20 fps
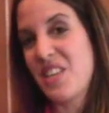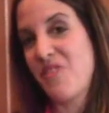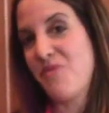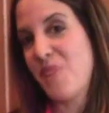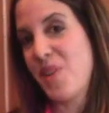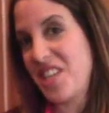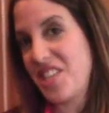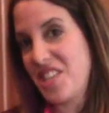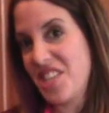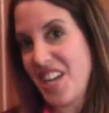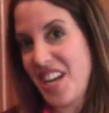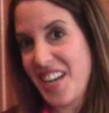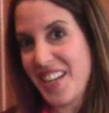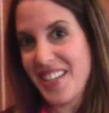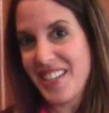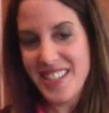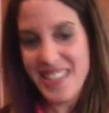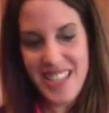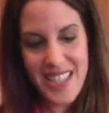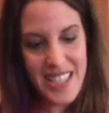If my
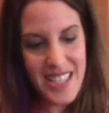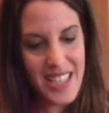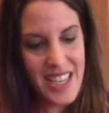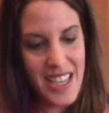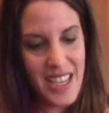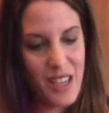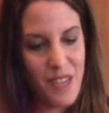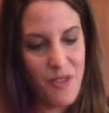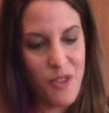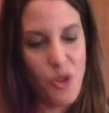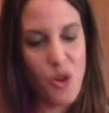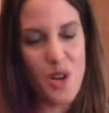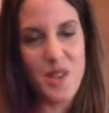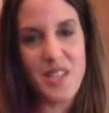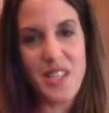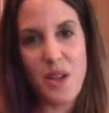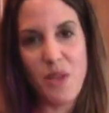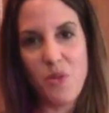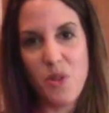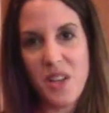child is sick, of
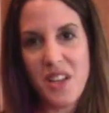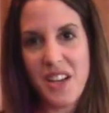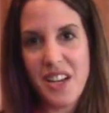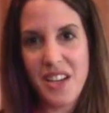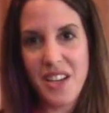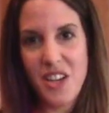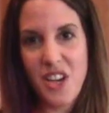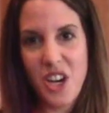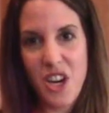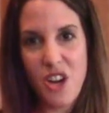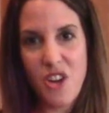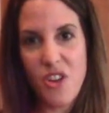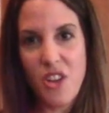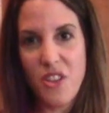course, I will hug her,